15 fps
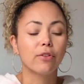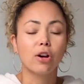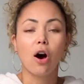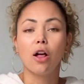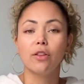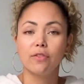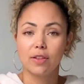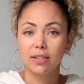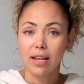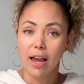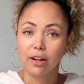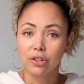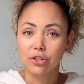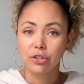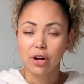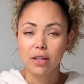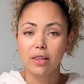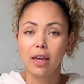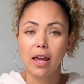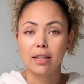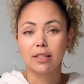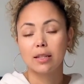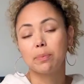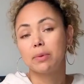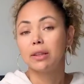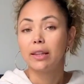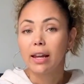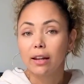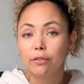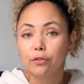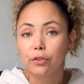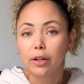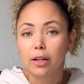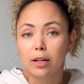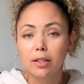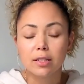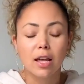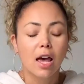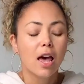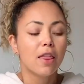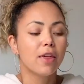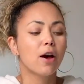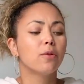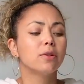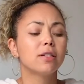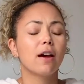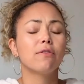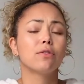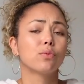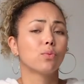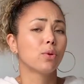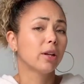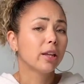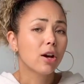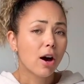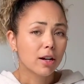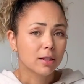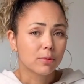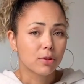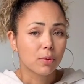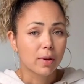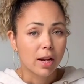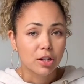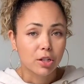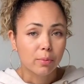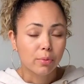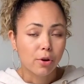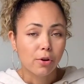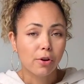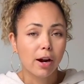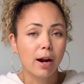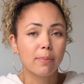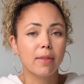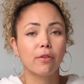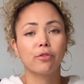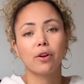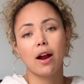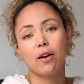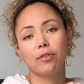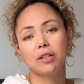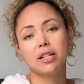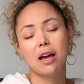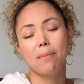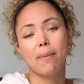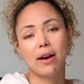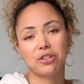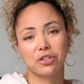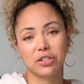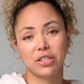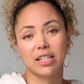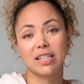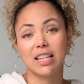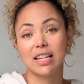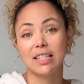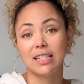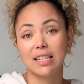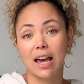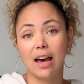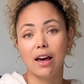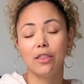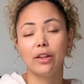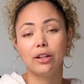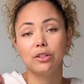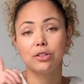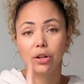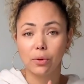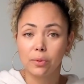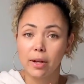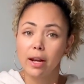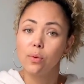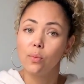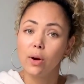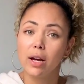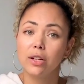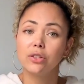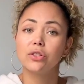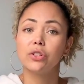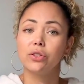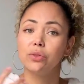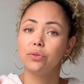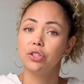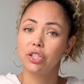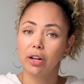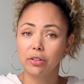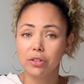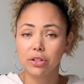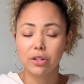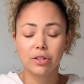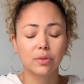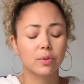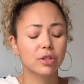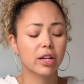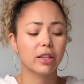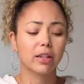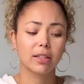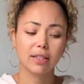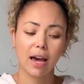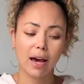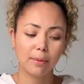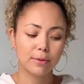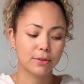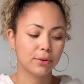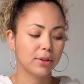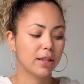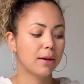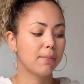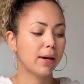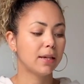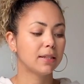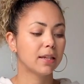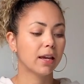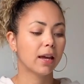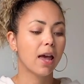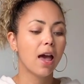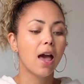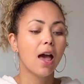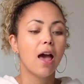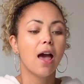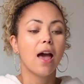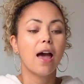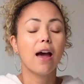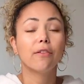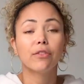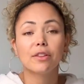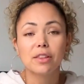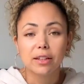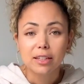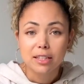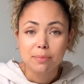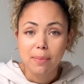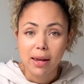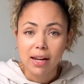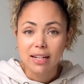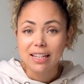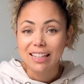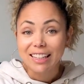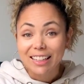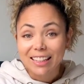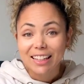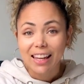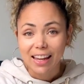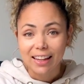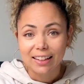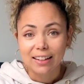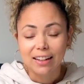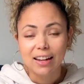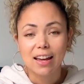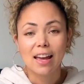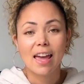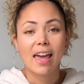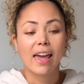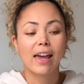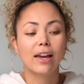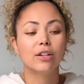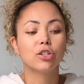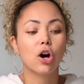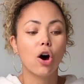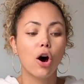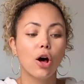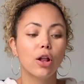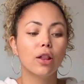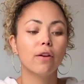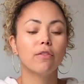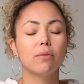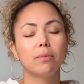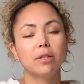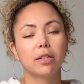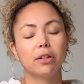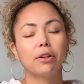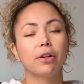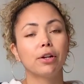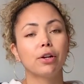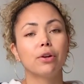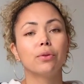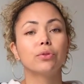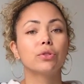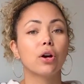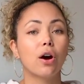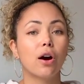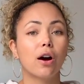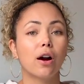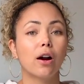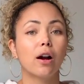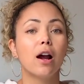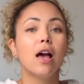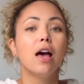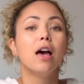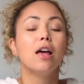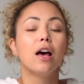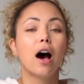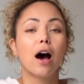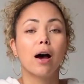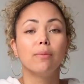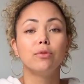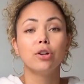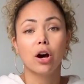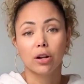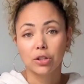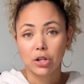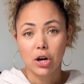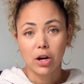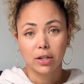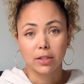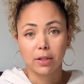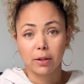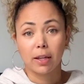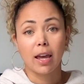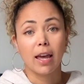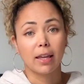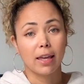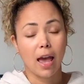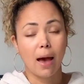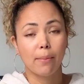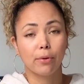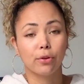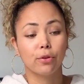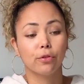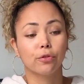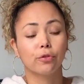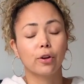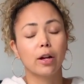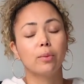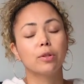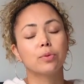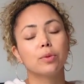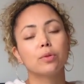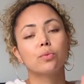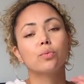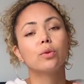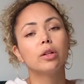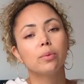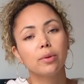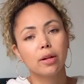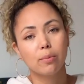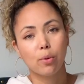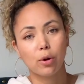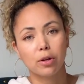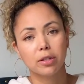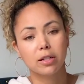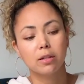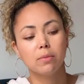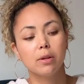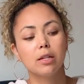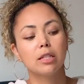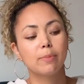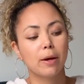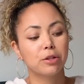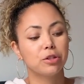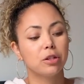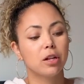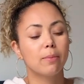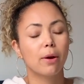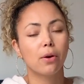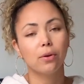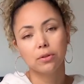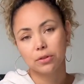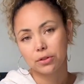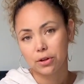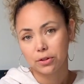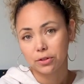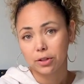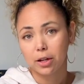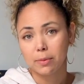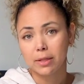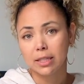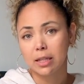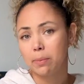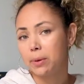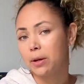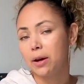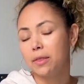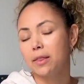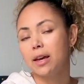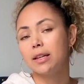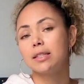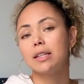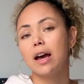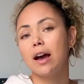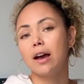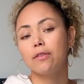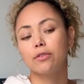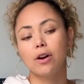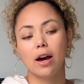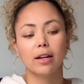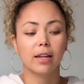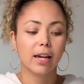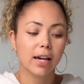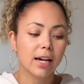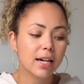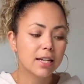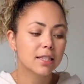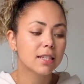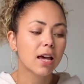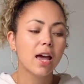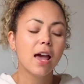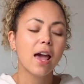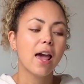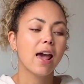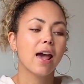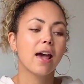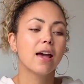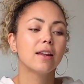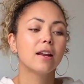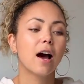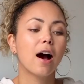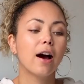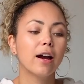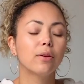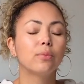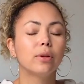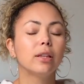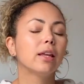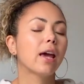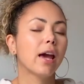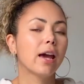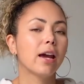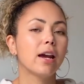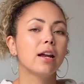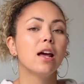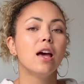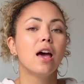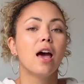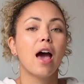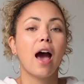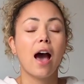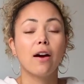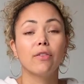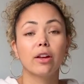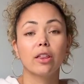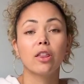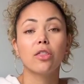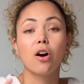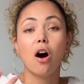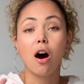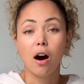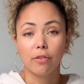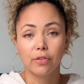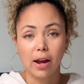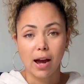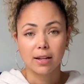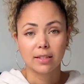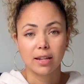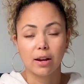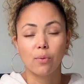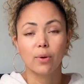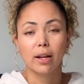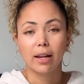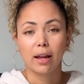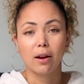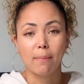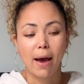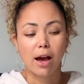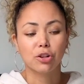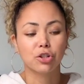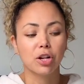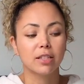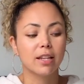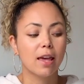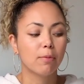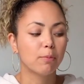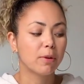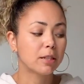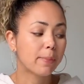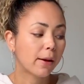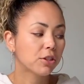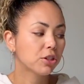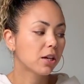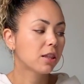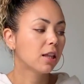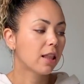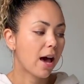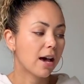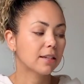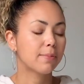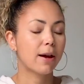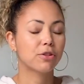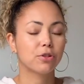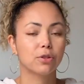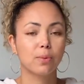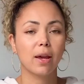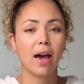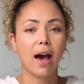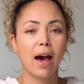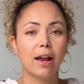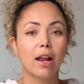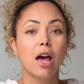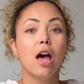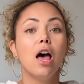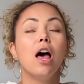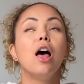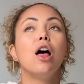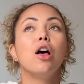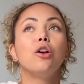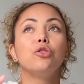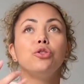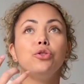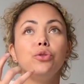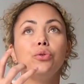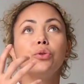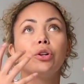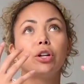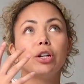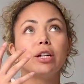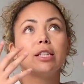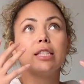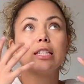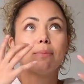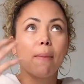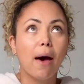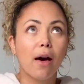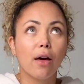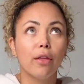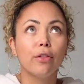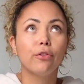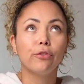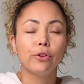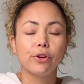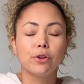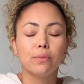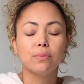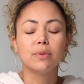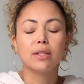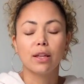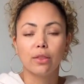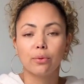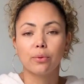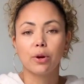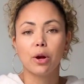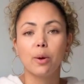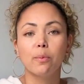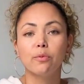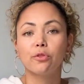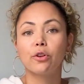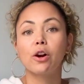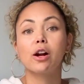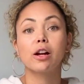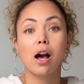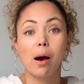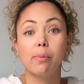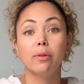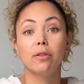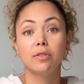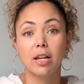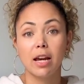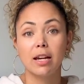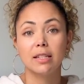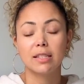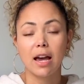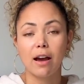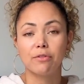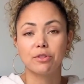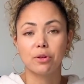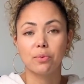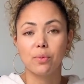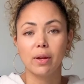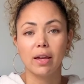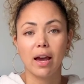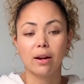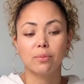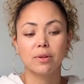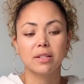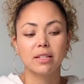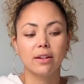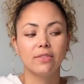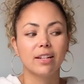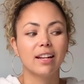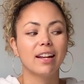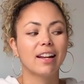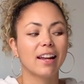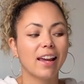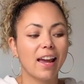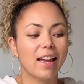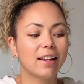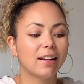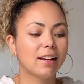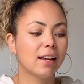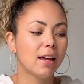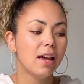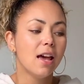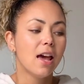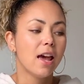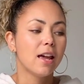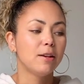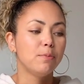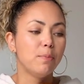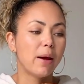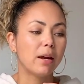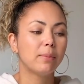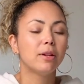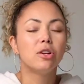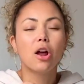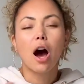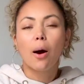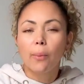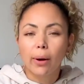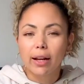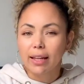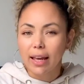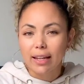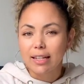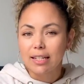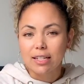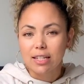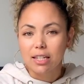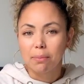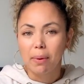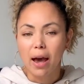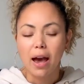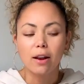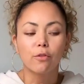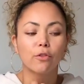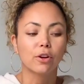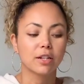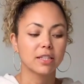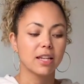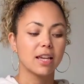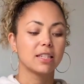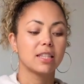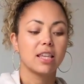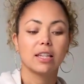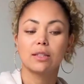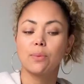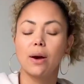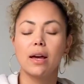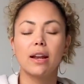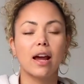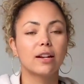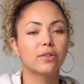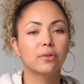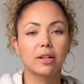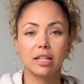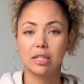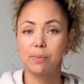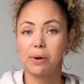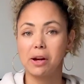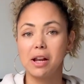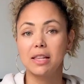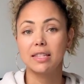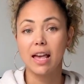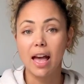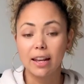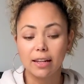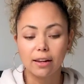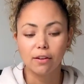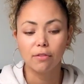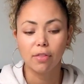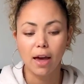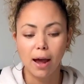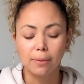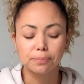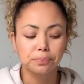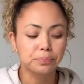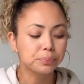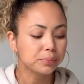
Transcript: all of this extra that ends up in landfills. They also have this really awesome donation program that for every 10 mattresses they sell, they donate one to shelters, which I think is absolutely amazing. Everything is made in Canada and all of the materials are non-toxic and chemical free, which was really, really important to me, especially my oldest girls are gonna be sleeping on this. I've got kids and I really hate having the off-gassing when I get a mattress, and especially the last mattress we had, you could smell the fumes in the room for a couple of days after we had received it, and I hated it. It made me not want to get into bed, versus this one, I don't experience any of that.